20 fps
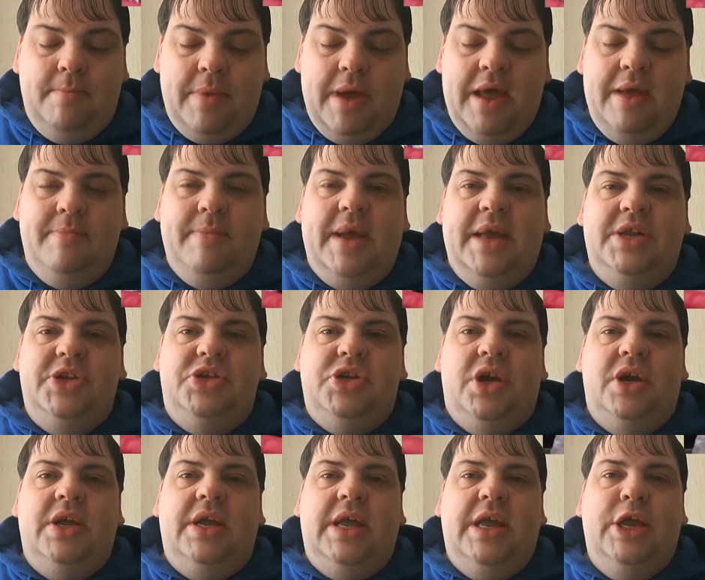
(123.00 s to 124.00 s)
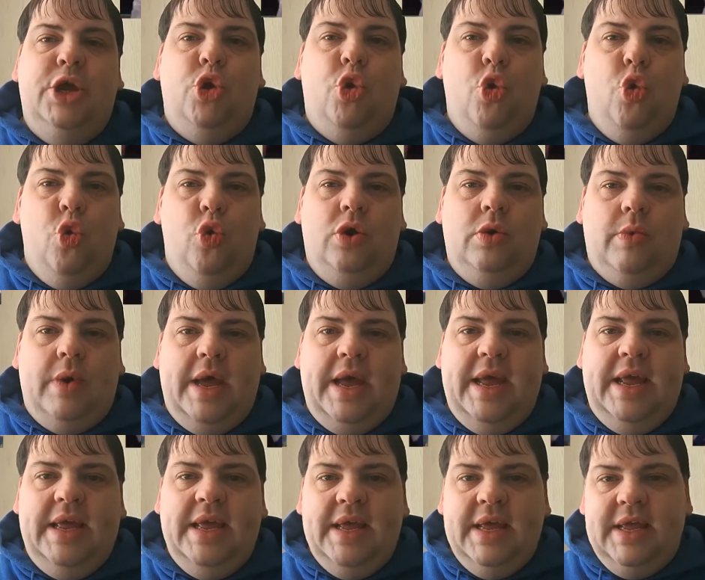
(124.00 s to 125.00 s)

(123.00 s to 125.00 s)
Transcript: my man Chunky all the way